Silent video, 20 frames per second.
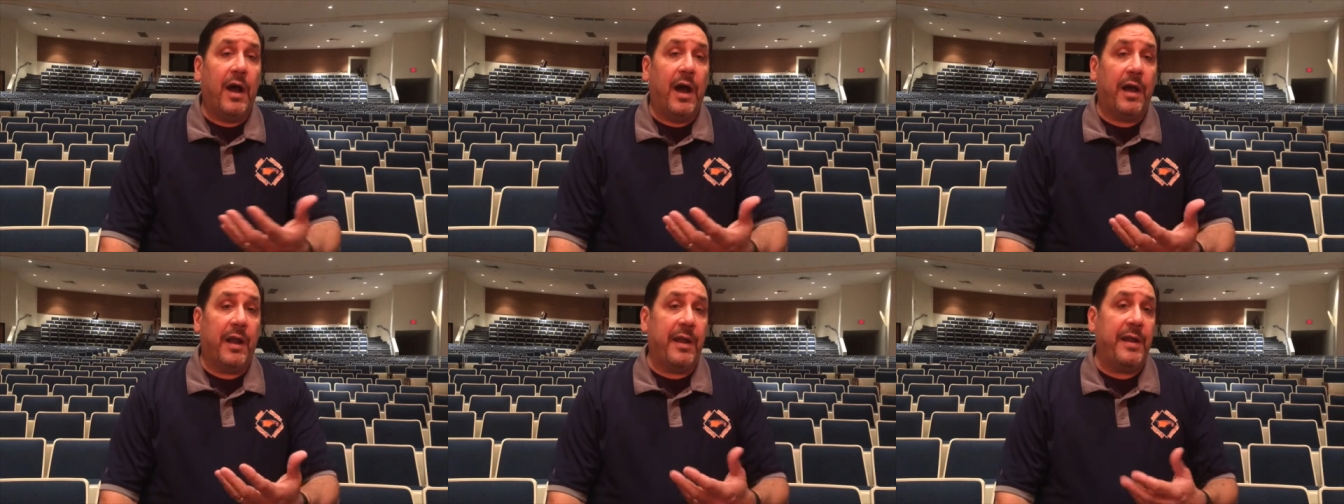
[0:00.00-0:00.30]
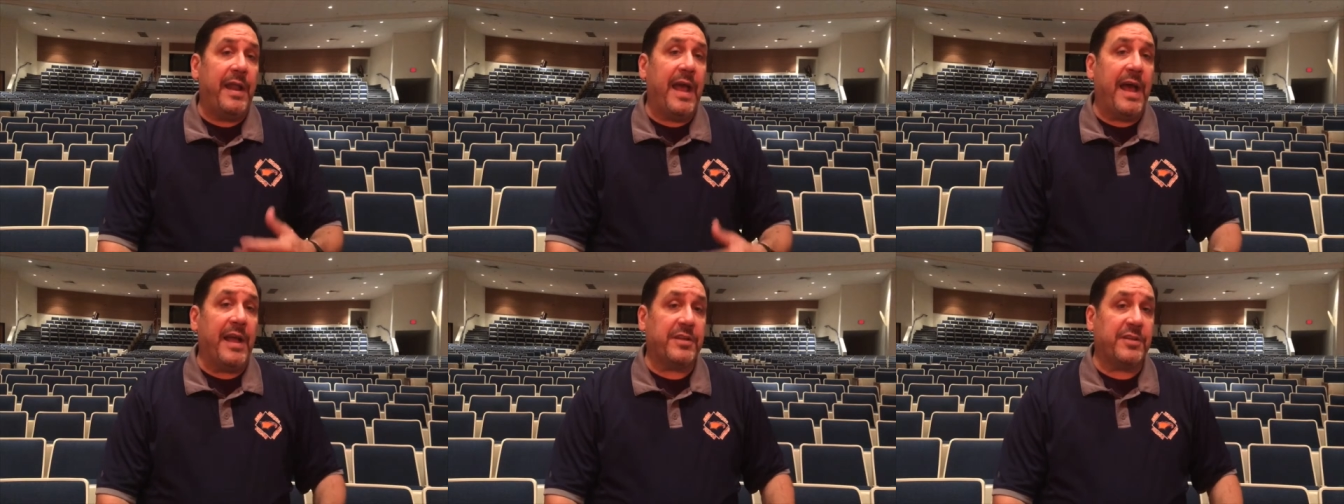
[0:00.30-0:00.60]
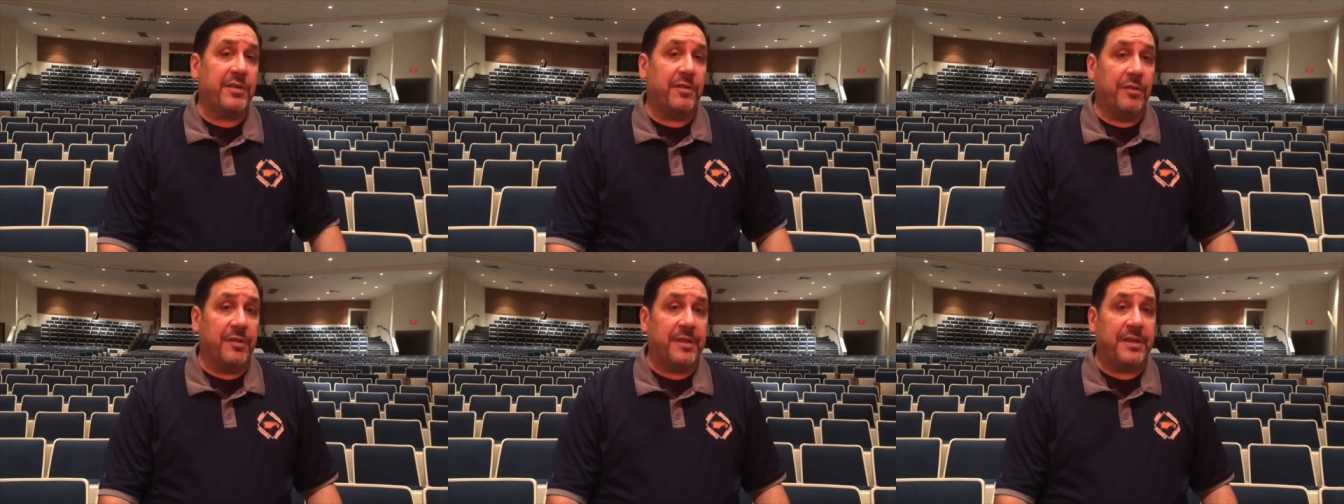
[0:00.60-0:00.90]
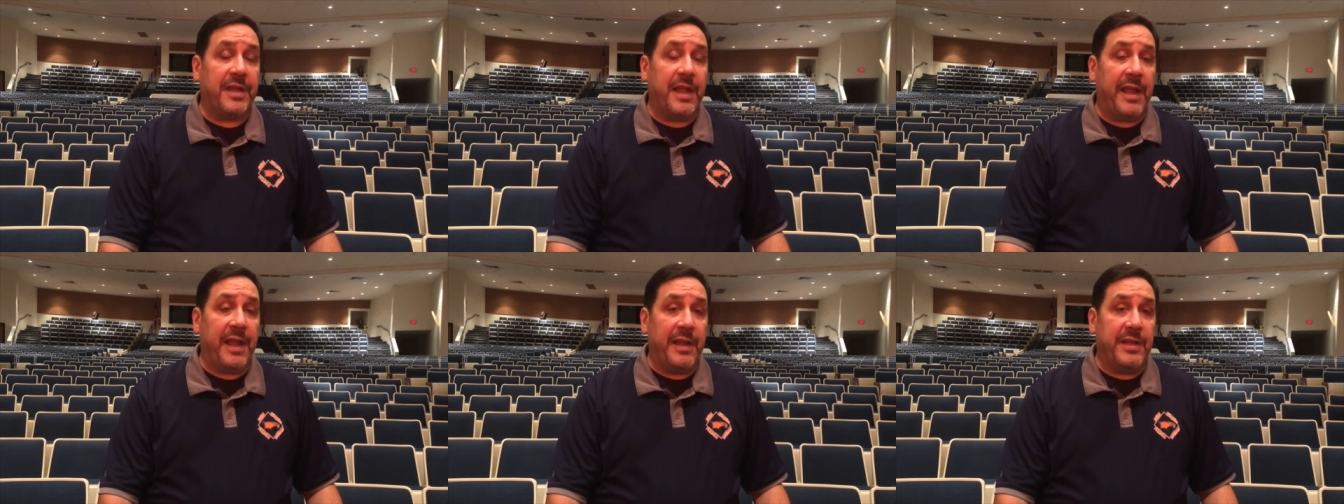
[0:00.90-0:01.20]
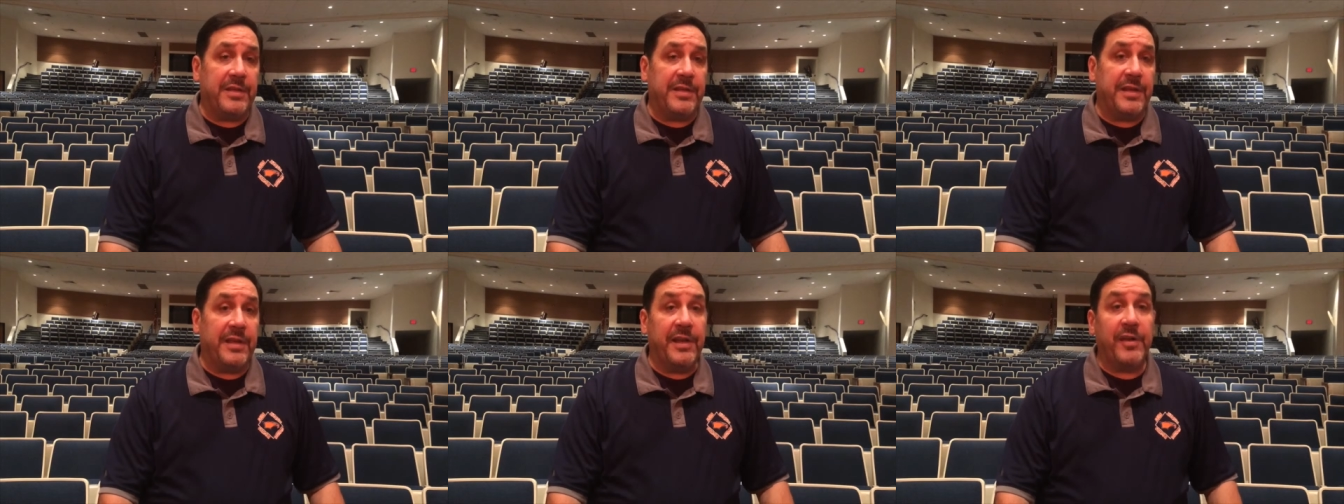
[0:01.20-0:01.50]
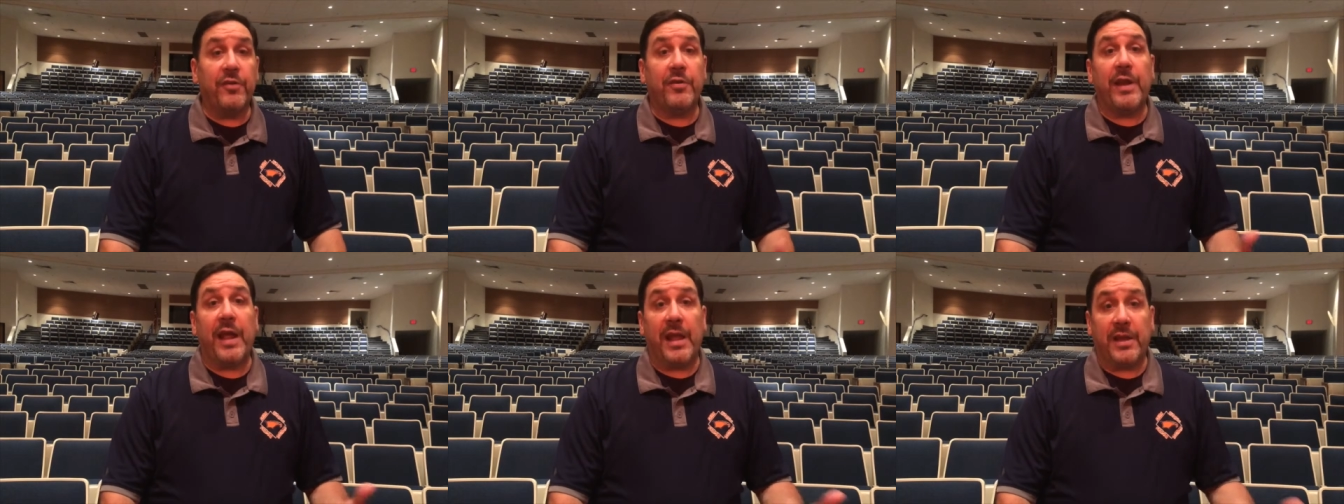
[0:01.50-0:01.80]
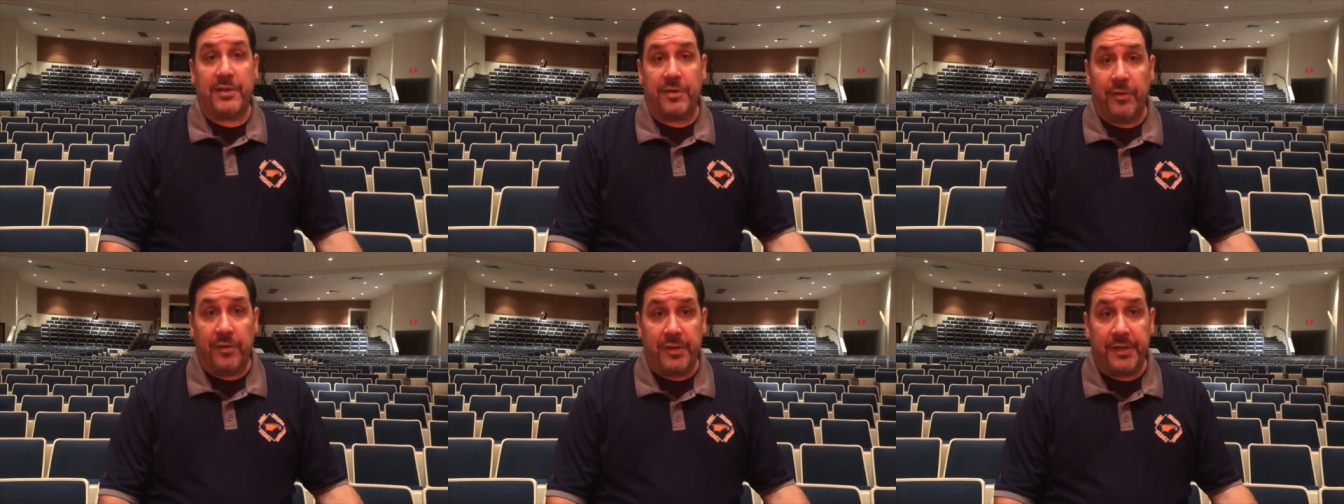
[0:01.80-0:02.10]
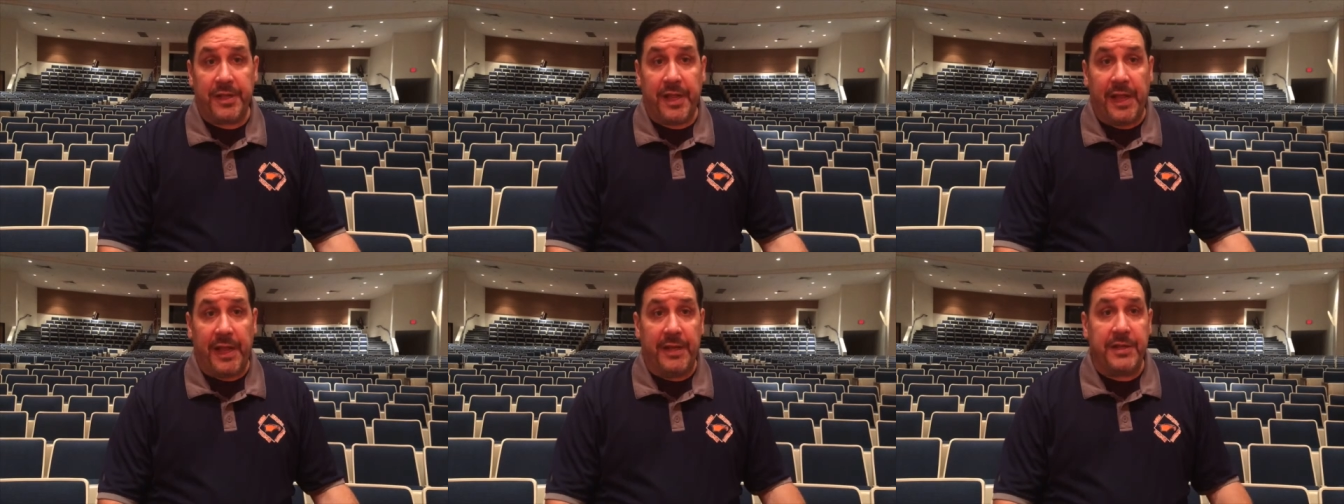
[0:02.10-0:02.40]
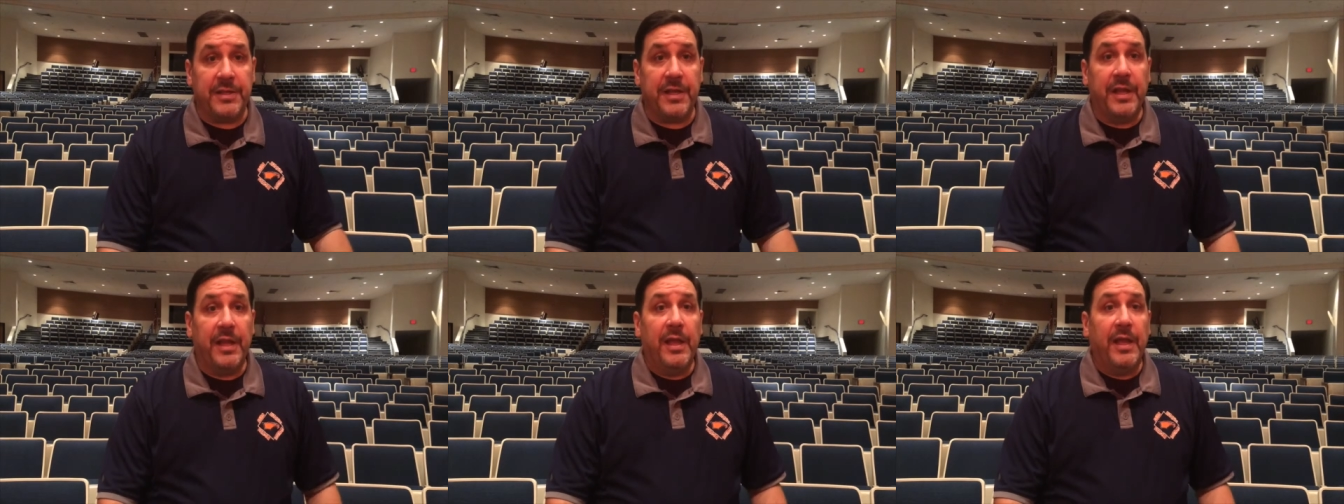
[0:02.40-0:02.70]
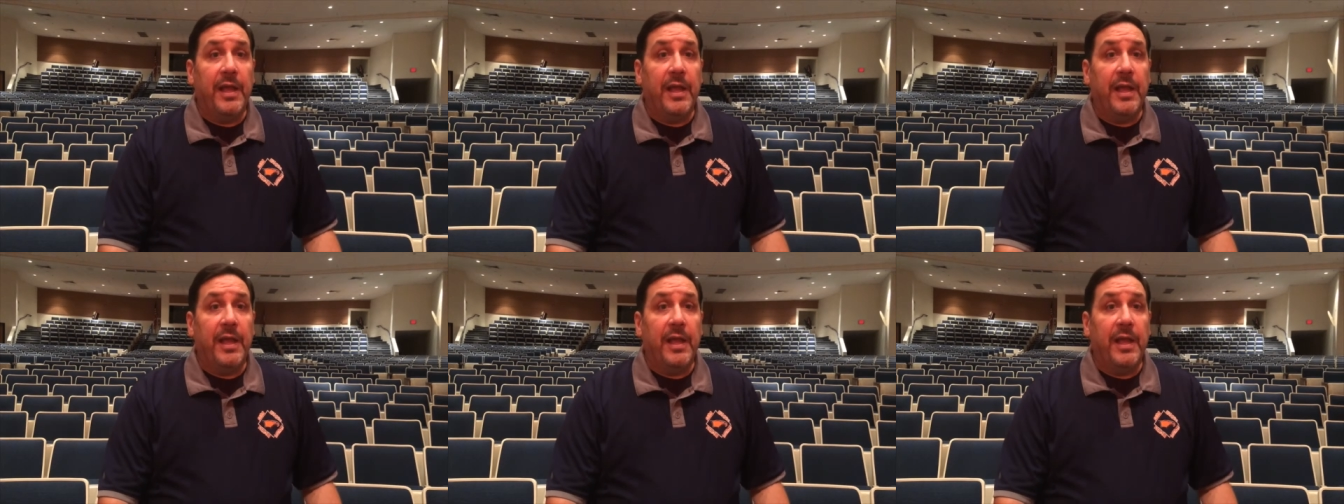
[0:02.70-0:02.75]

on a national stage, an international stage.